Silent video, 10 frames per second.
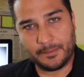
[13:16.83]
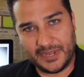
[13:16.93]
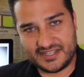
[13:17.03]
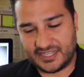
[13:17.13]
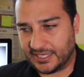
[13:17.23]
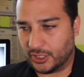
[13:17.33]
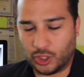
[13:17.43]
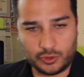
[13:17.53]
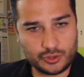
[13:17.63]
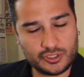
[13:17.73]
Basically,
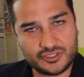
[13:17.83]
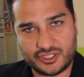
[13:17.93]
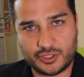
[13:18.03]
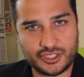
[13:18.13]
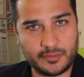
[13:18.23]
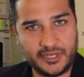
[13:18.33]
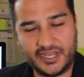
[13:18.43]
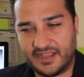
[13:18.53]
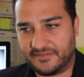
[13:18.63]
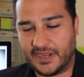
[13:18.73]
go to their social
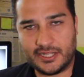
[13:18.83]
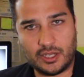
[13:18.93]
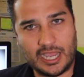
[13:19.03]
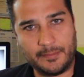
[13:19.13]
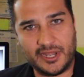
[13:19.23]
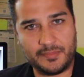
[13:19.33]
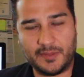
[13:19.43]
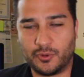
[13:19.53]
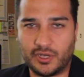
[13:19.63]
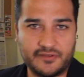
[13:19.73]
media, find out how many
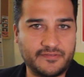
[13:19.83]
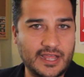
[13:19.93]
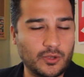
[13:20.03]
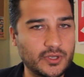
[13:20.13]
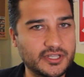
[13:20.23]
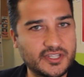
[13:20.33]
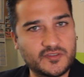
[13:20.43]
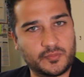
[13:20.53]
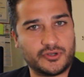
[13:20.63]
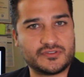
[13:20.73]
people are following
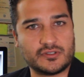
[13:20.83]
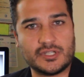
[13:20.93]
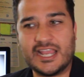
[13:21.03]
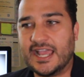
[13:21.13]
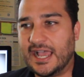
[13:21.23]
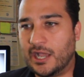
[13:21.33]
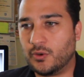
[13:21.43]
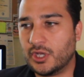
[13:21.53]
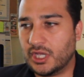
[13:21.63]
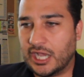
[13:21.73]
this person,
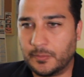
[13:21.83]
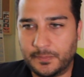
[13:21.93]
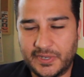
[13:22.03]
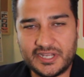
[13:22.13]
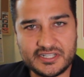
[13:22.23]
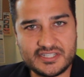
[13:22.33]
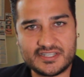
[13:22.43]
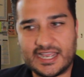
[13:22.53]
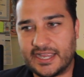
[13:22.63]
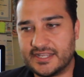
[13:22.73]
how big this
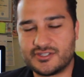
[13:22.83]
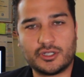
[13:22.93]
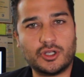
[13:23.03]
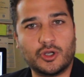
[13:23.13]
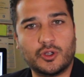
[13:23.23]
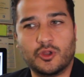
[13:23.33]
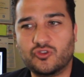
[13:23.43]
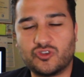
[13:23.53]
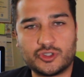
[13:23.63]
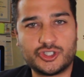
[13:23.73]
guy is on
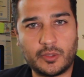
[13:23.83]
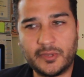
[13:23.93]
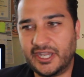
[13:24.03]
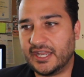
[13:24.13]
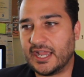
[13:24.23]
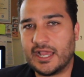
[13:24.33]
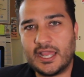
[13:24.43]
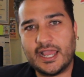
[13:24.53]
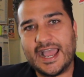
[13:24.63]
social media.